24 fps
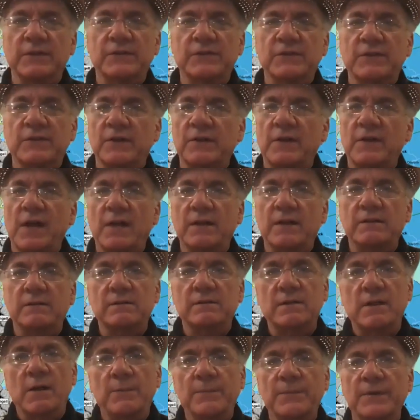They're not
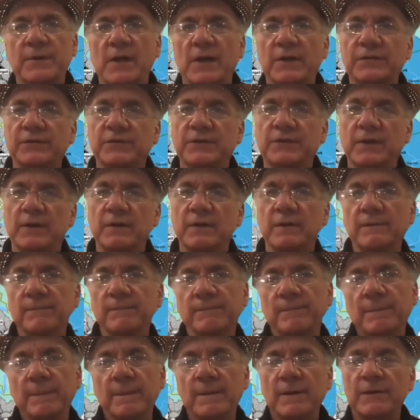helping us. They're
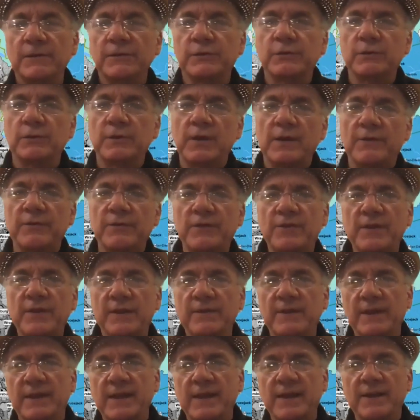doing everything
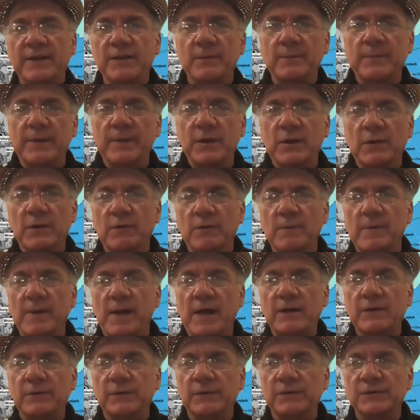they can to bend over
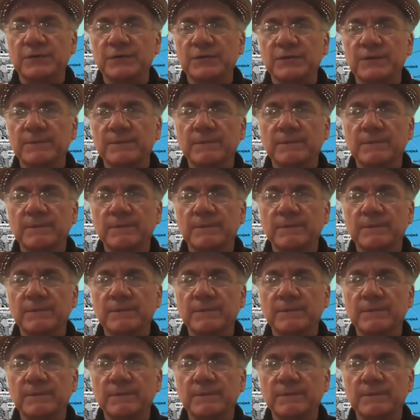backwards